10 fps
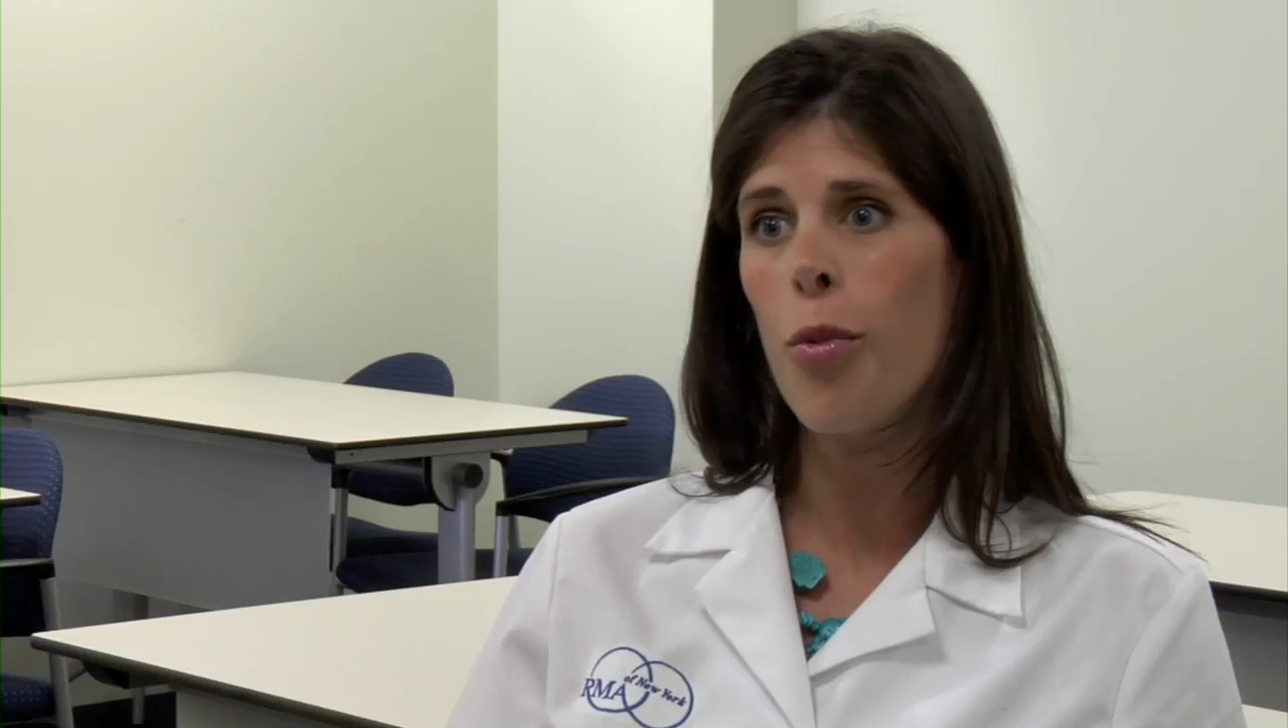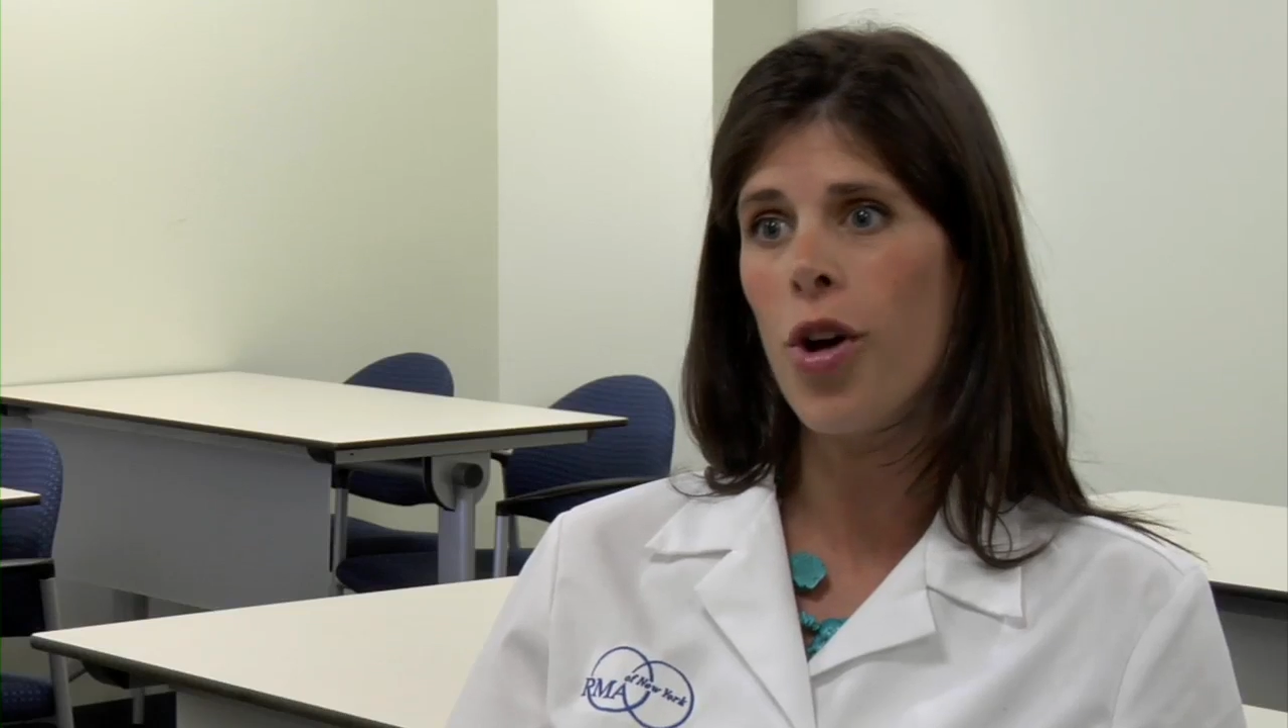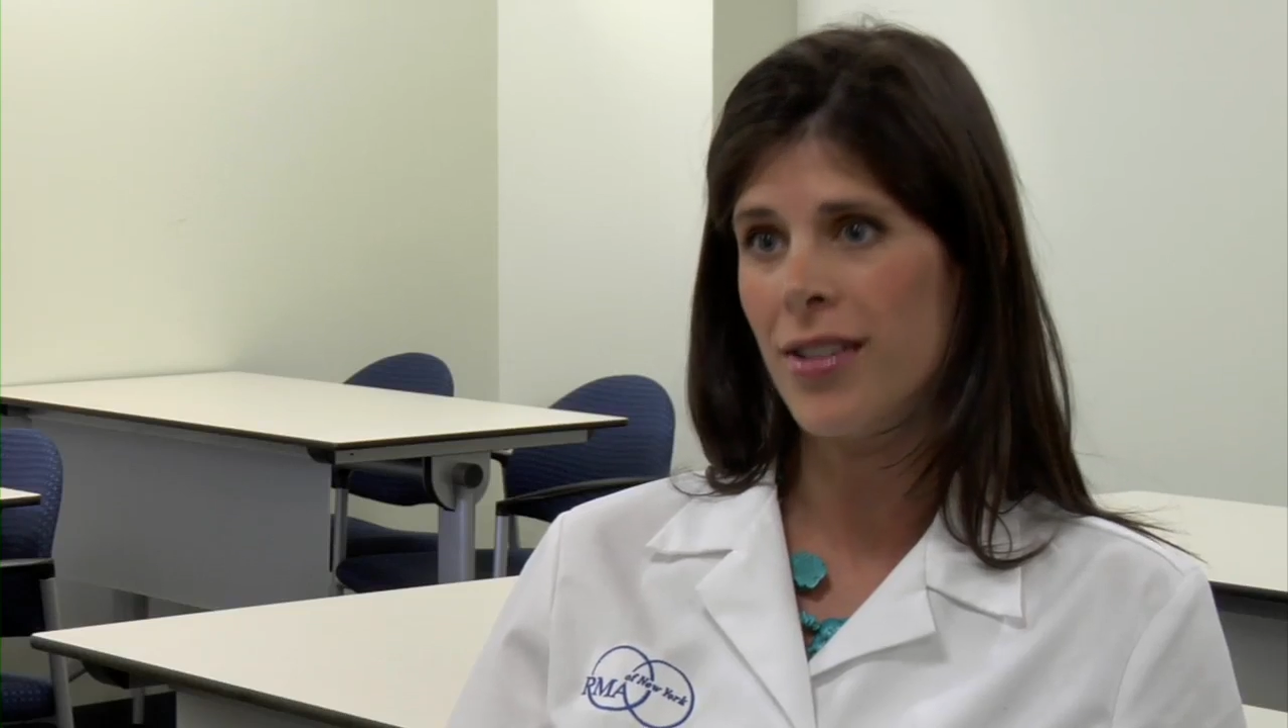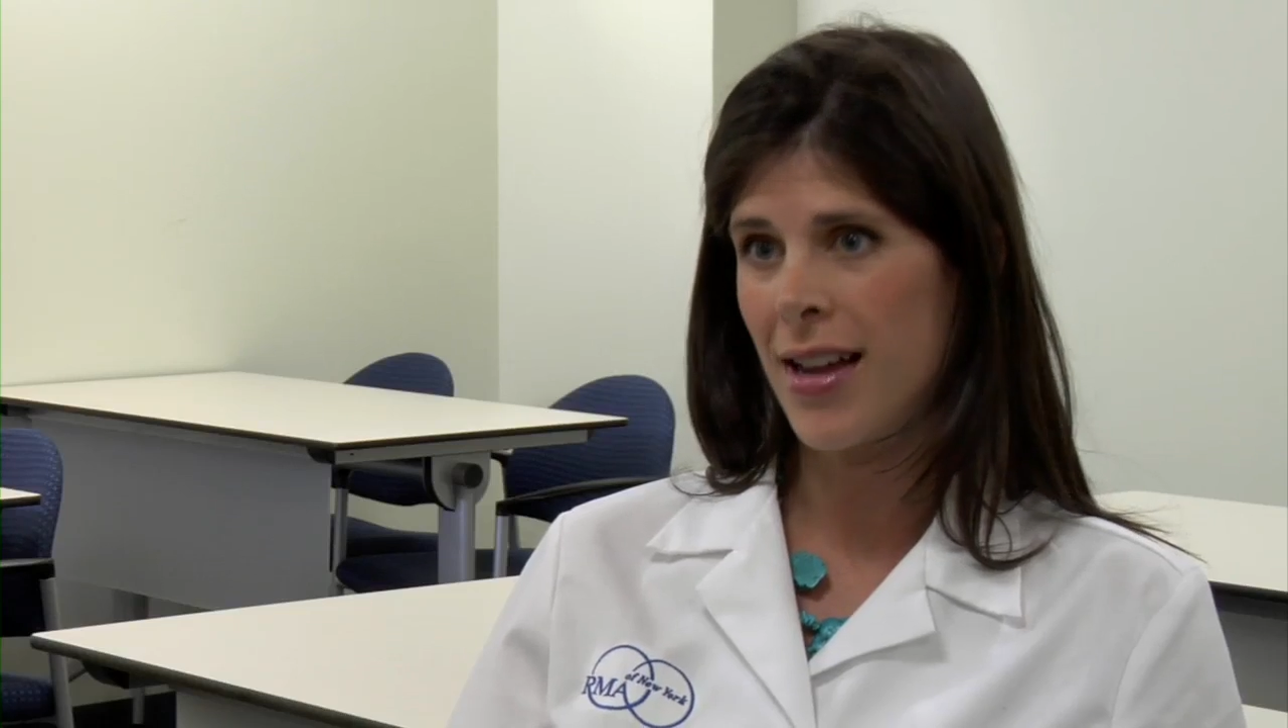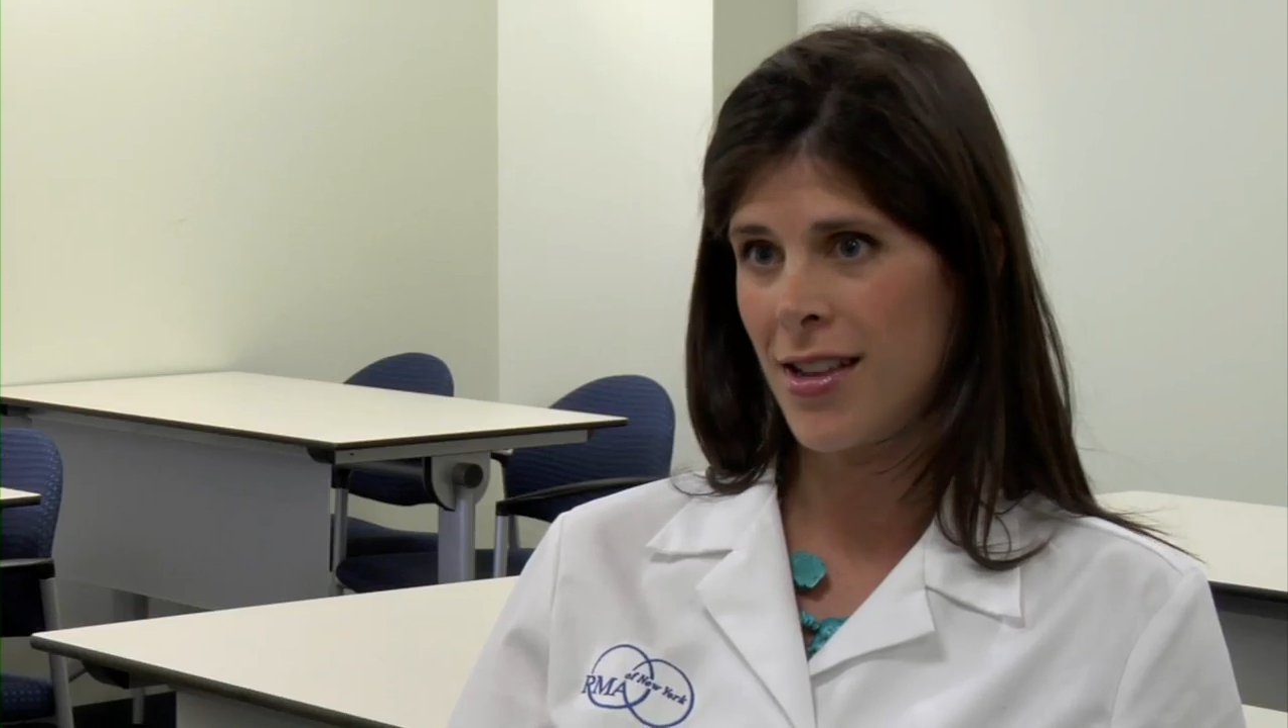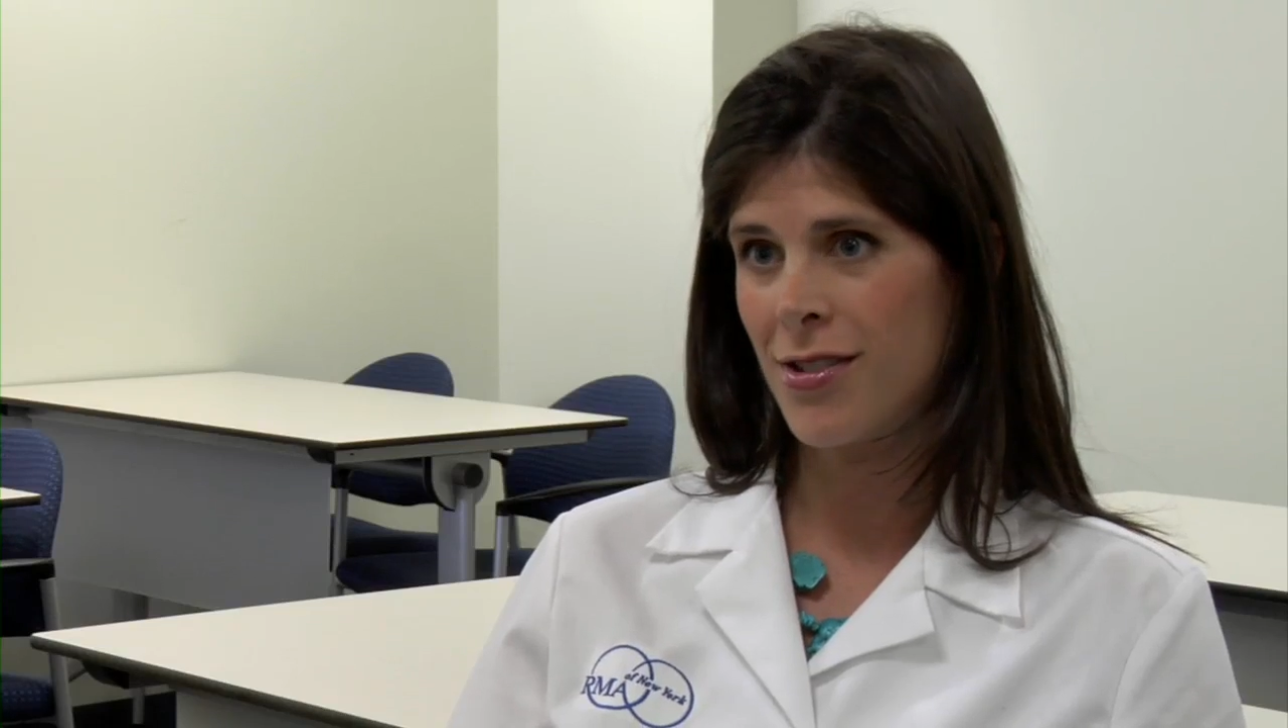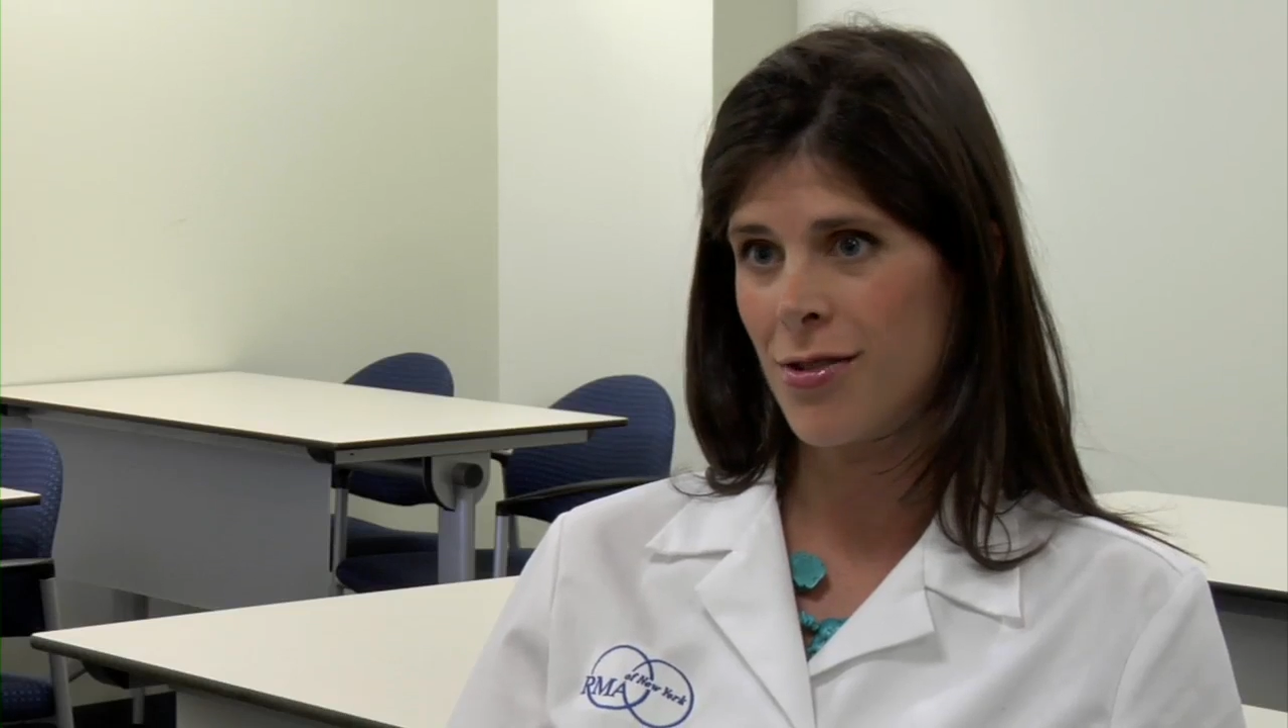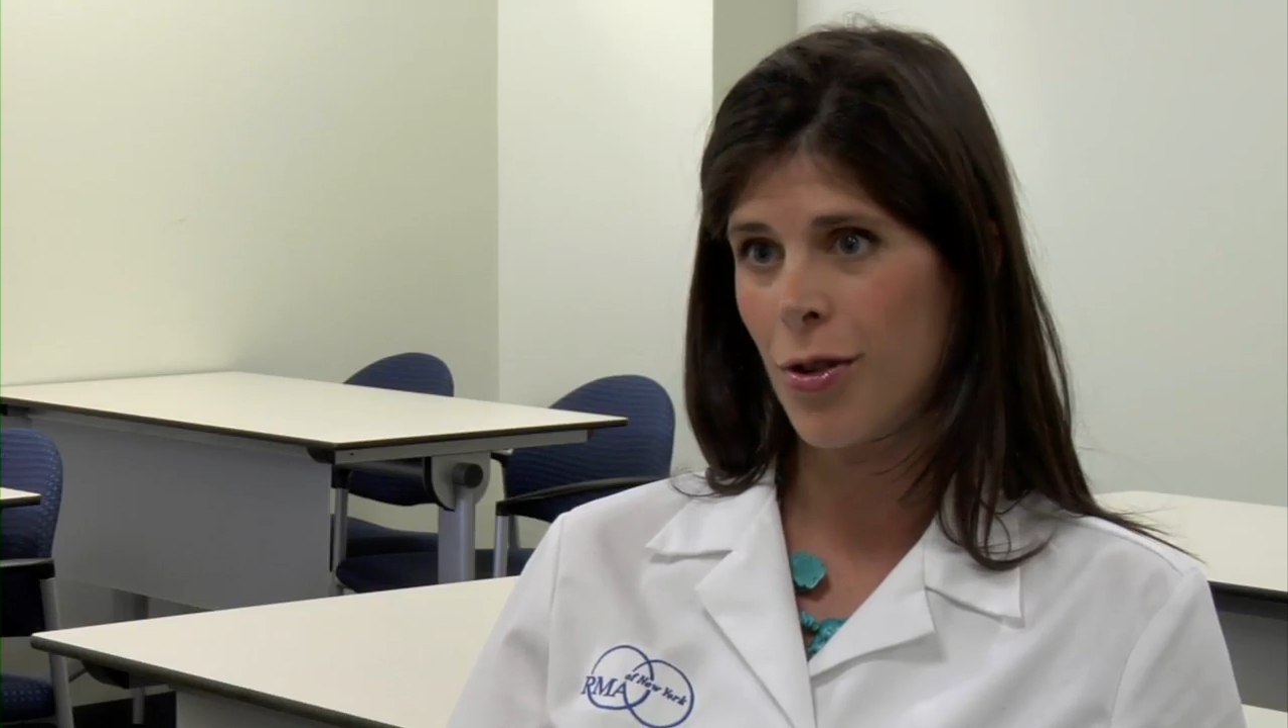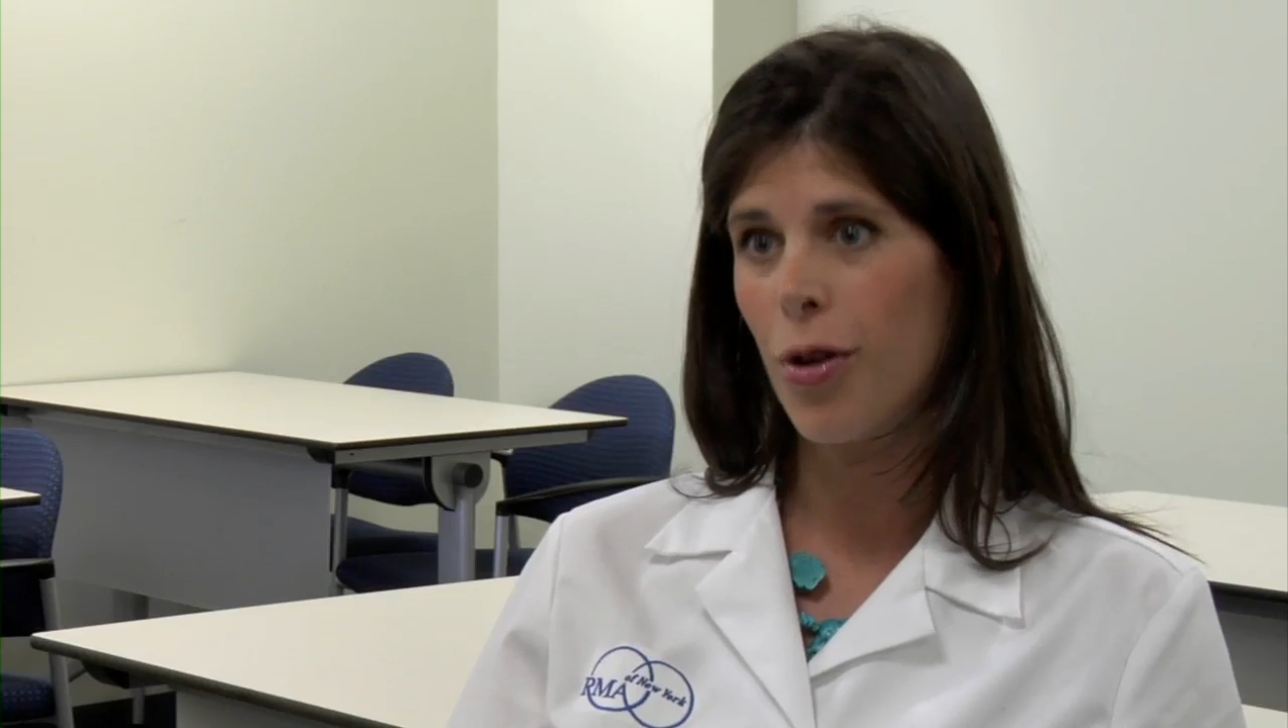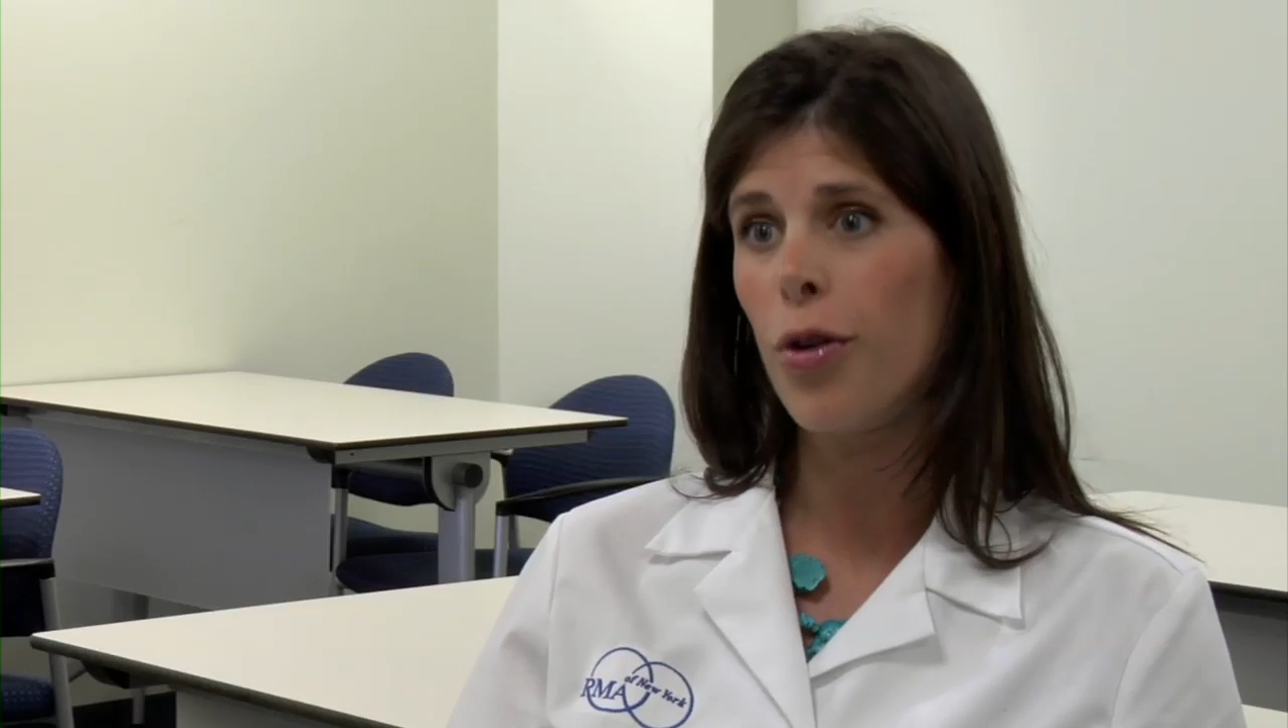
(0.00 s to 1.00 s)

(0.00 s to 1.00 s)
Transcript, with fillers: walnuts